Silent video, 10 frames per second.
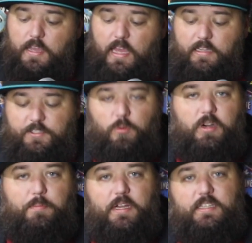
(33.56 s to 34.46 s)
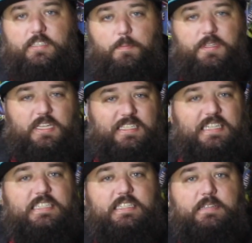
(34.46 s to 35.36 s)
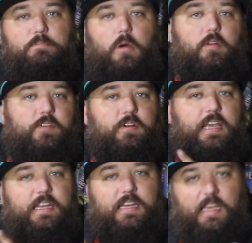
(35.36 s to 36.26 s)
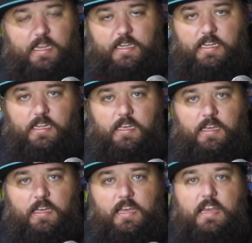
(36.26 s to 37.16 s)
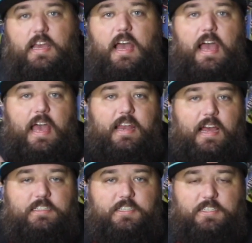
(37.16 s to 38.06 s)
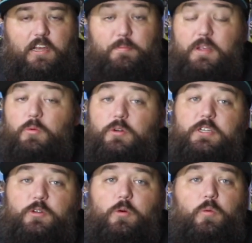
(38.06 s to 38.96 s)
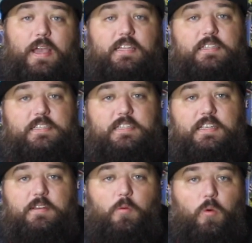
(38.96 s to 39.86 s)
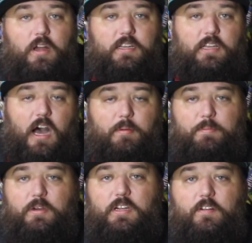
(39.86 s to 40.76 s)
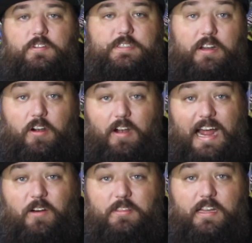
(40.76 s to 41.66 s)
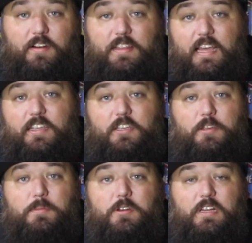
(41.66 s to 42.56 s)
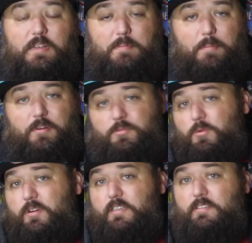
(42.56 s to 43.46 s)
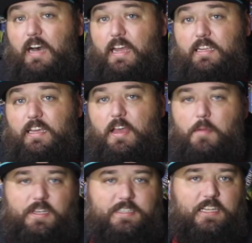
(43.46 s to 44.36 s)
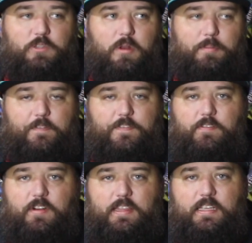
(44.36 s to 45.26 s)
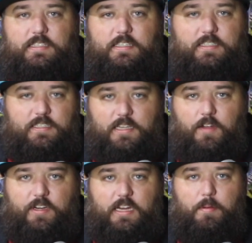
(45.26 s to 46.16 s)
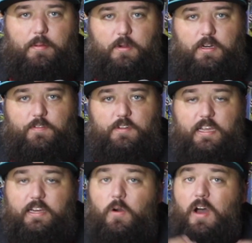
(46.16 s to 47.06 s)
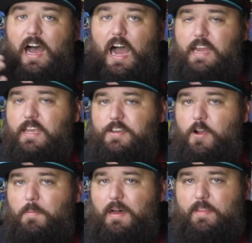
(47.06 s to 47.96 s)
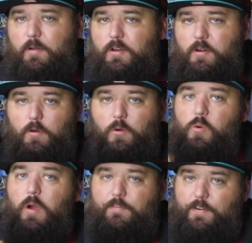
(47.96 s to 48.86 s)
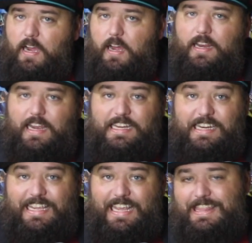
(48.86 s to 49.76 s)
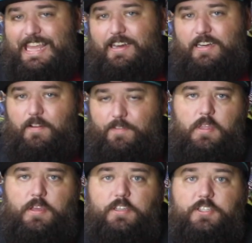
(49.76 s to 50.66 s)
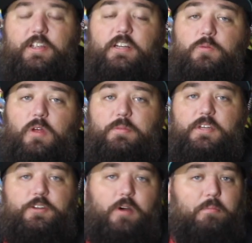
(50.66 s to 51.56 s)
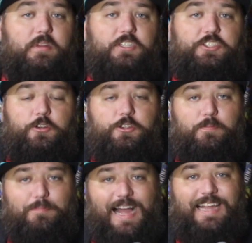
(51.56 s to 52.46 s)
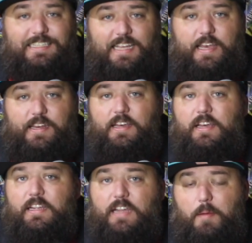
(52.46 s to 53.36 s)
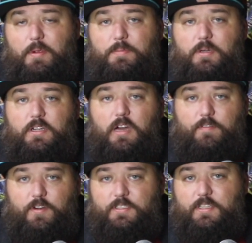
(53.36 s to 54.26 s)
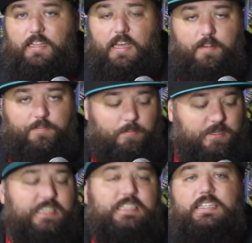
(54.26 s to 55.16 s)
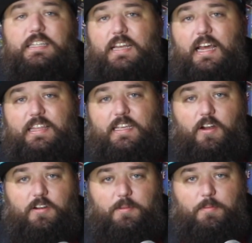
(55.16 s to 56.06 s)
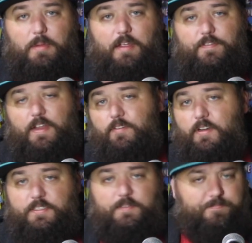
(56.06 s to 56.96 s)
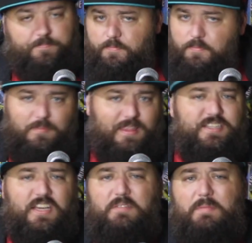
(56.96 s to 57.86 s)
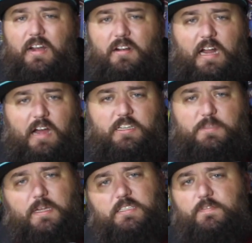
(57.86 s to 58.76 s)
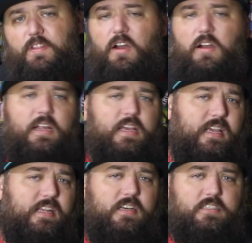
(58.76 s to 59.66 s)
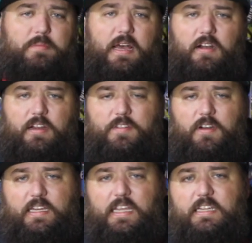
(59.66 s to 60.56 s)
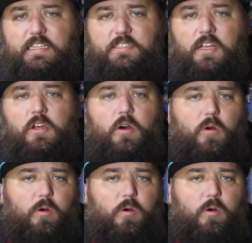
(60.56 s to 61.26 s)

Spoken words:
And so we're going to break this up into DC, Marvel, and Indie. And I just thought it'd be a really cool way to see what comic book covers there are out there that community members really like. Because that's one of my favorite things is discovering comic book covers and I go, I didn't know about that one, or ooh, I forgot and I need to get that cover. So here's what I'm going to do. I'm going to show you my 10 comic book covers that from DC that I think are some of my favorites. It doesn't matter how expensive they are. It doesn't matter if they're keys or